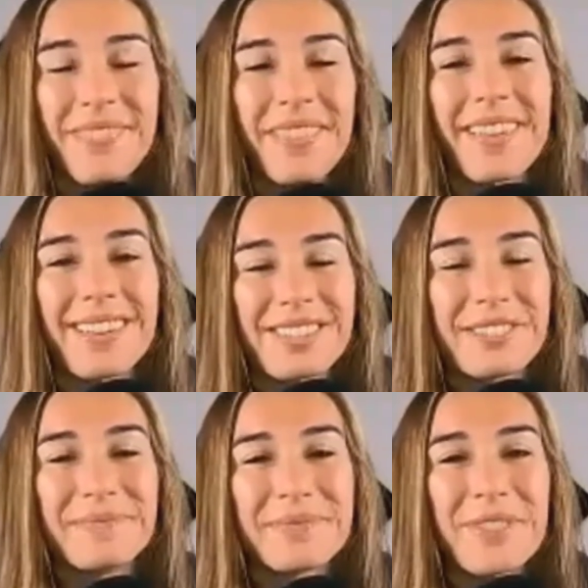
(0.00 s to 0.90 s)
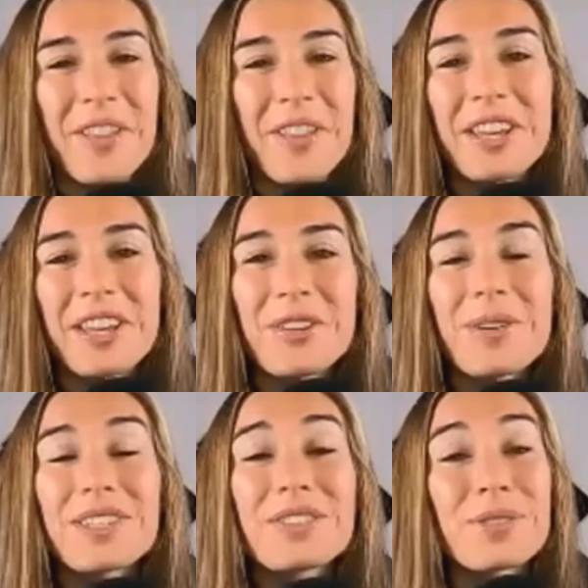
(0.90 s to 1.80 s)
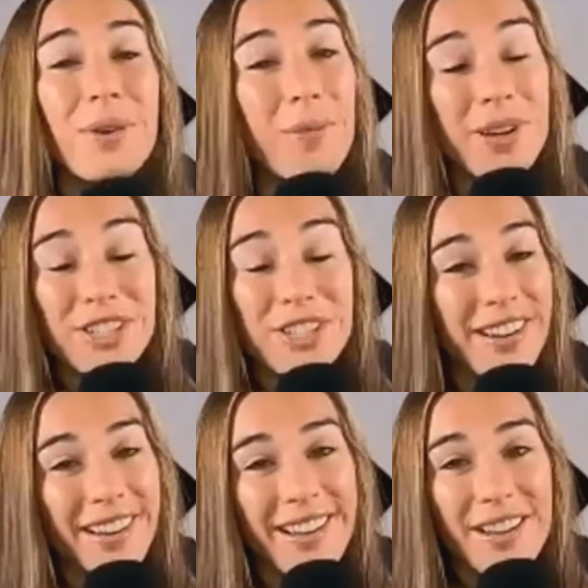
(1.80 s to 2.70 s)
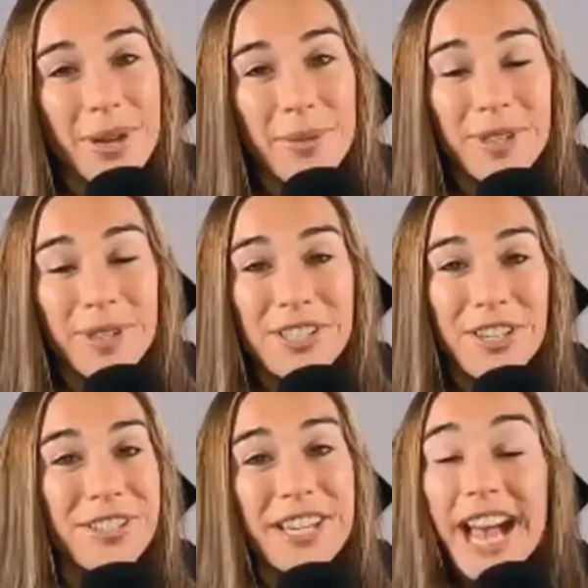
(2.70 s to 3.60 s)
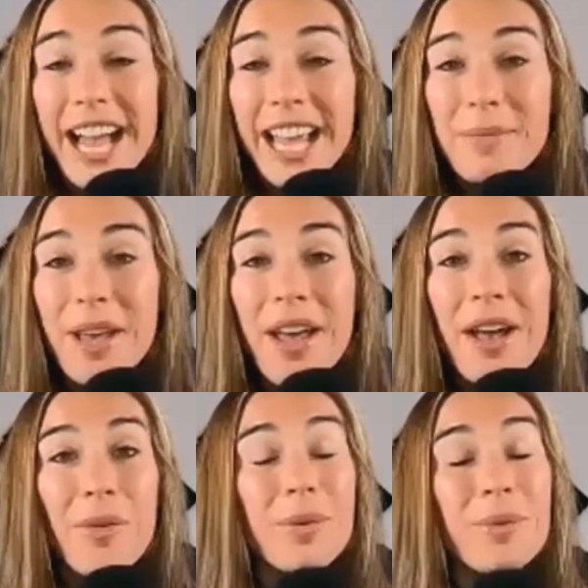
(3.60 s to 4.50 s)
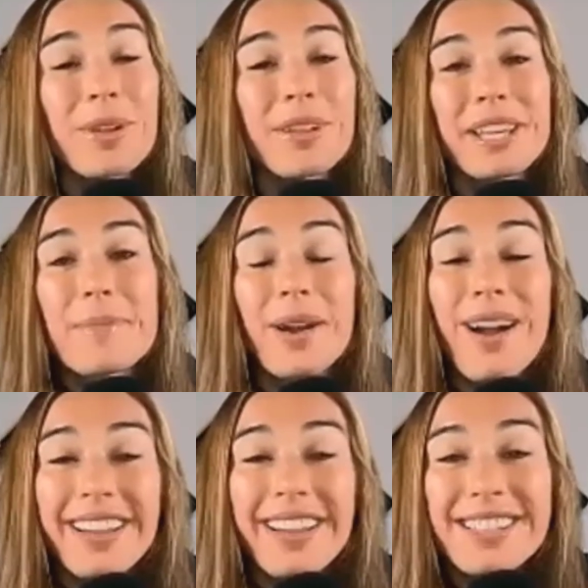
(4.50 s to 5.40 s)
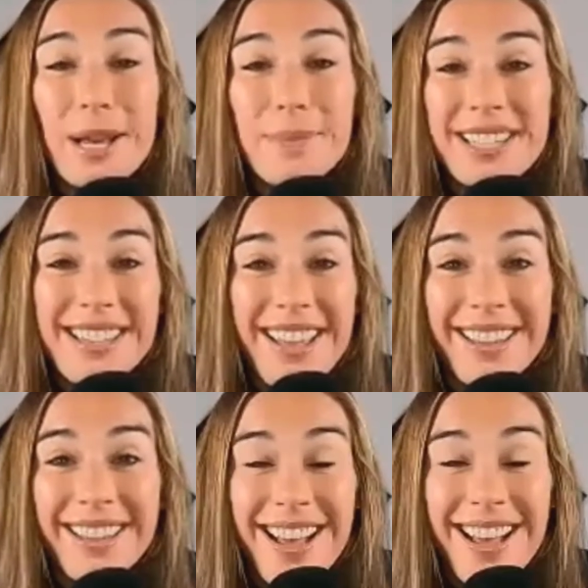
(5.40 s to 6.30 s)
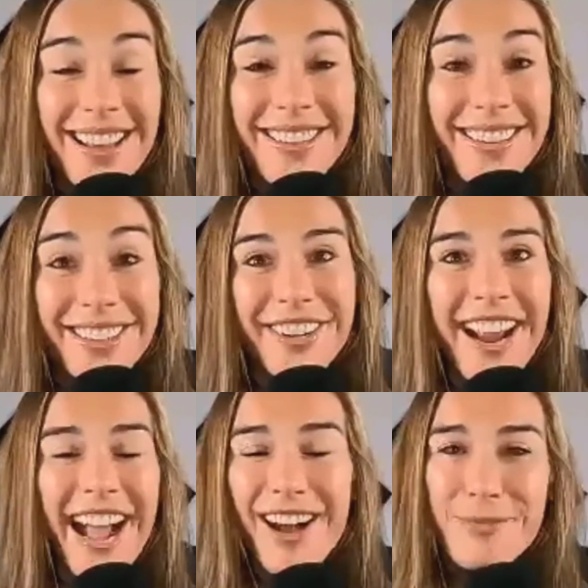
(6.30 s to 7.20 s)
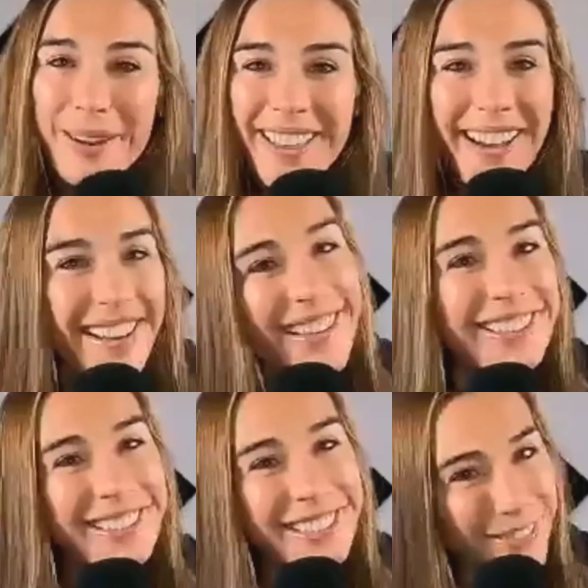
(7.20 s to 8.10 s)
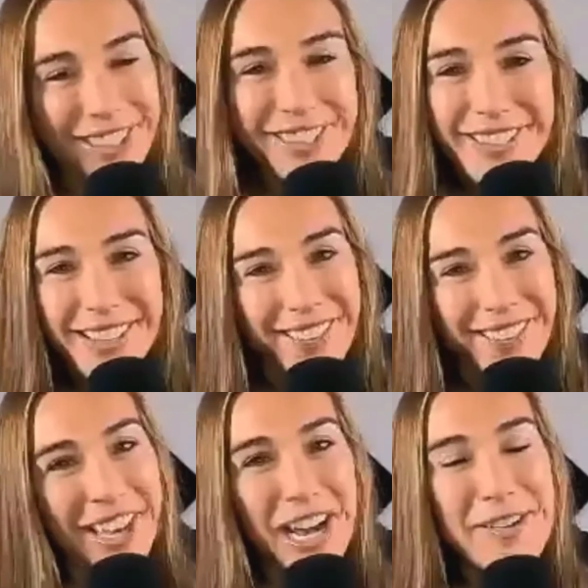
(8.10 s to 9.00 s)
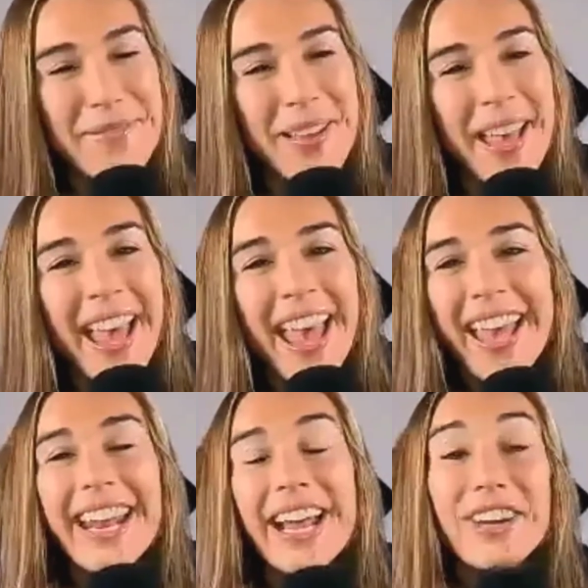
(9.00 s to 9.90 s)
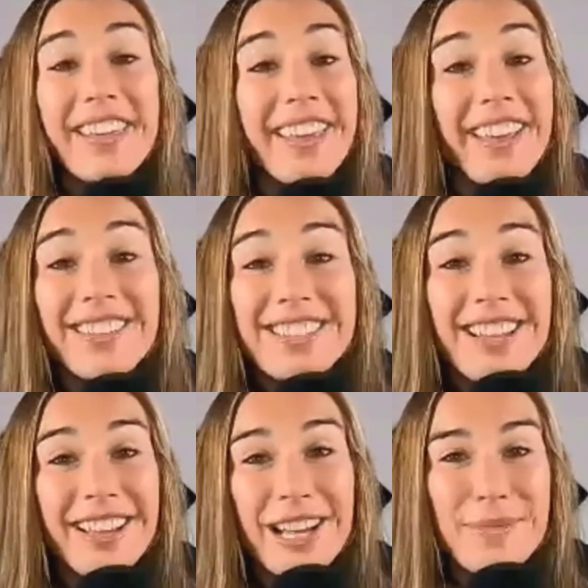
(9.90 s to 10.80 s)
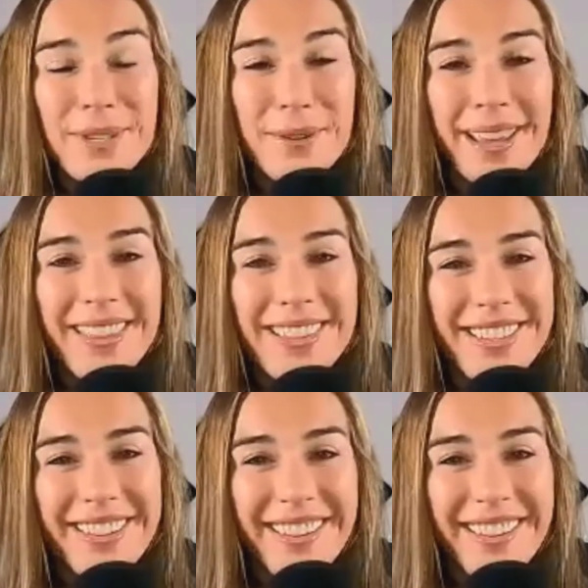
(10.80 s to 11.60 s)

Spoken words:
Awesome. Well, thank you so much, Erika. We appreciate your time. We will keep our audience up to date on your half marathon endeavors coming up and everything else that comes your way this year.